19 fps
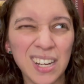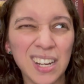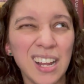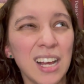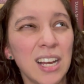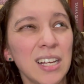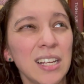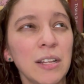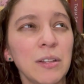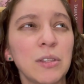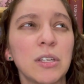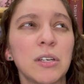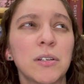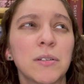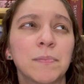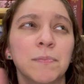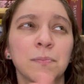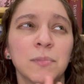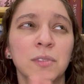
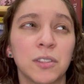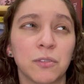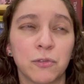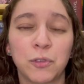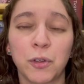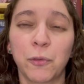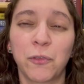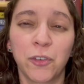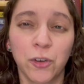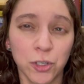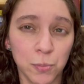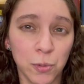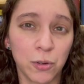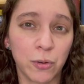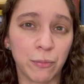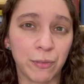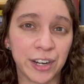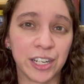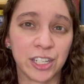The first book
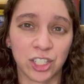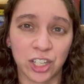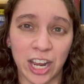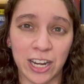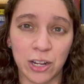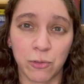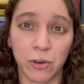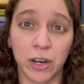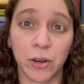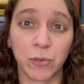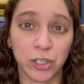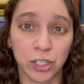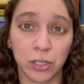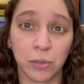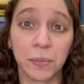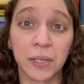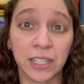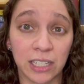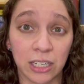we read in January, which
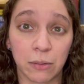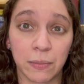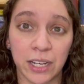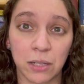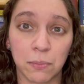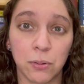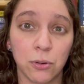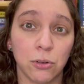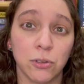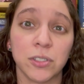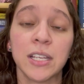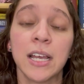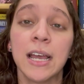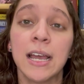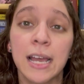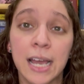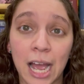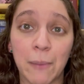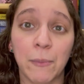it'll be clear by the polls,
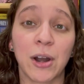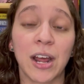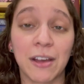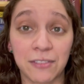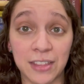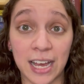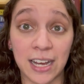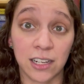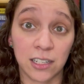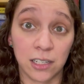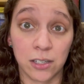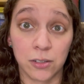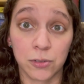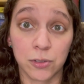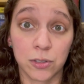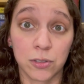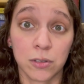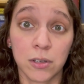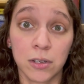I'm going to have that
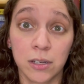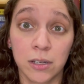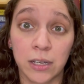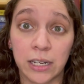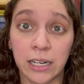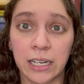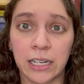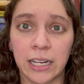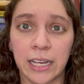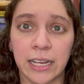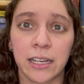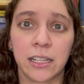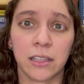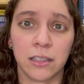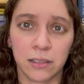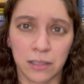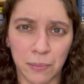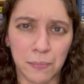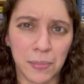close in like
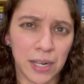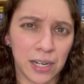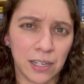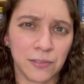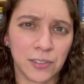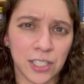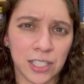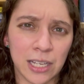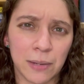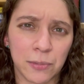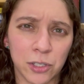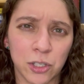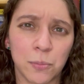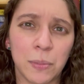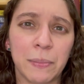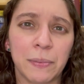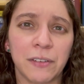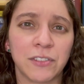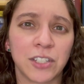the middle of December so
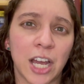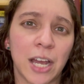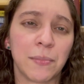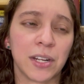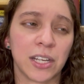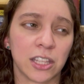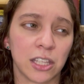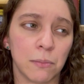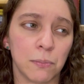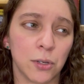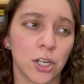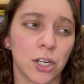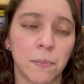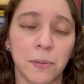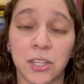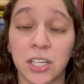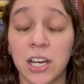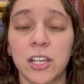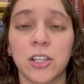people have time to get the book.
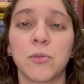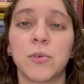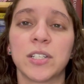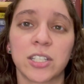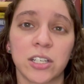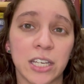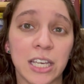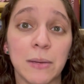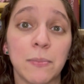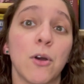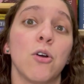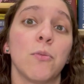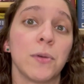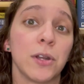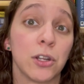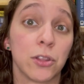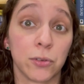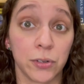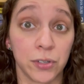But the other ones I'll keep
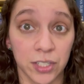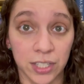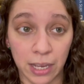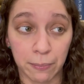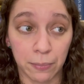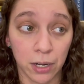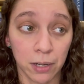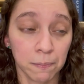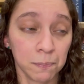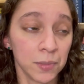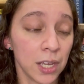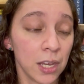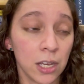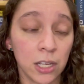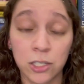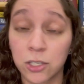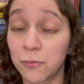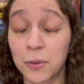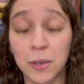open through December.
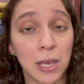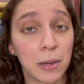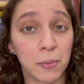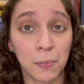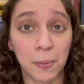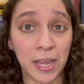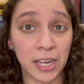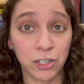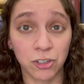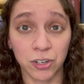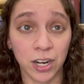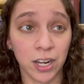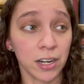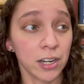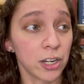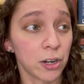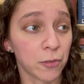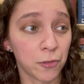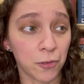So if you become a Patreon
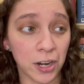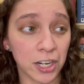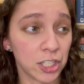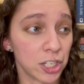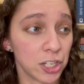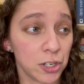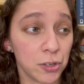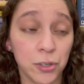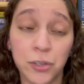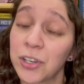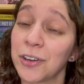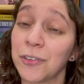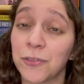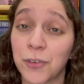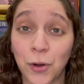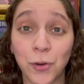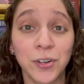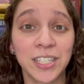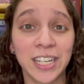and you're fresh and new, you can
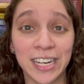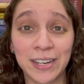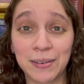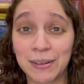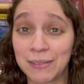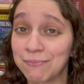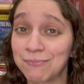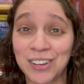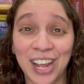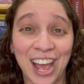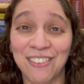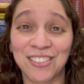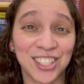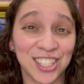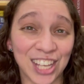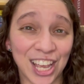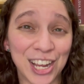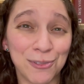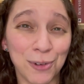vote and have a
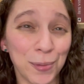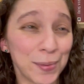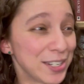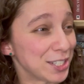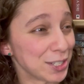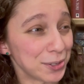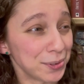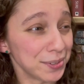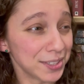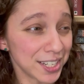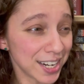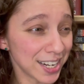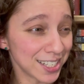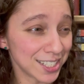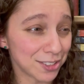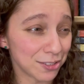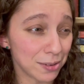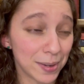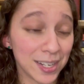say in what we do in the
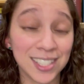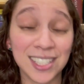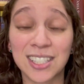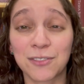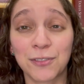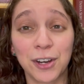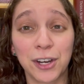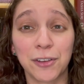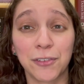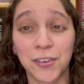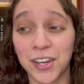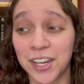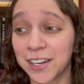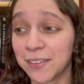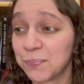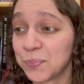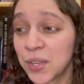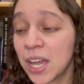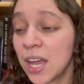next 3 months. It's very
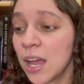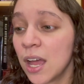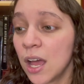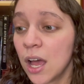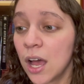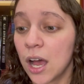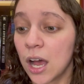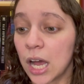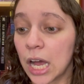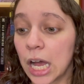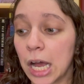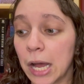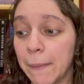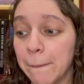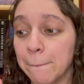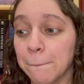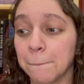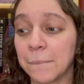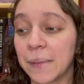fun.
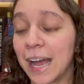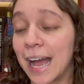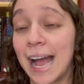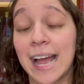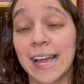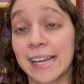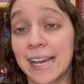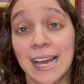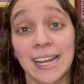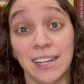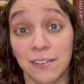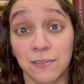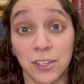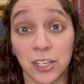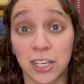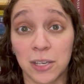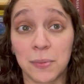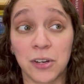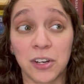I love
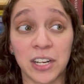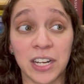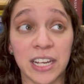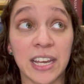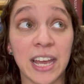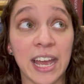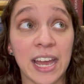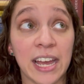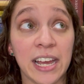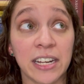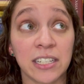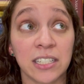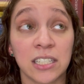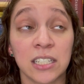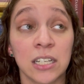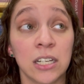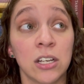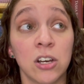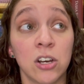the community, and
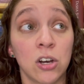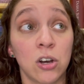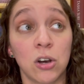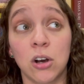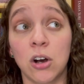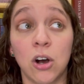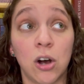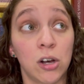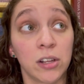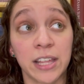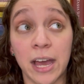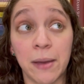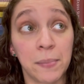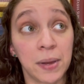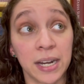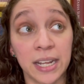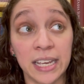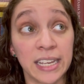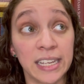all that
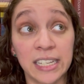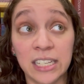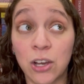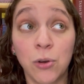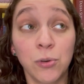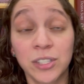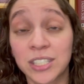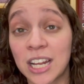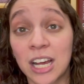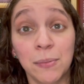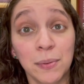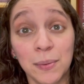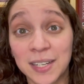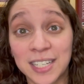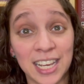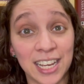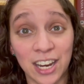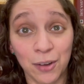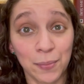money goes to helping me
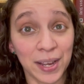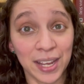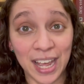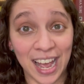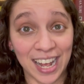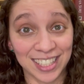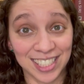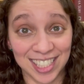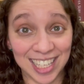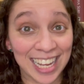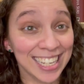take care of my cats.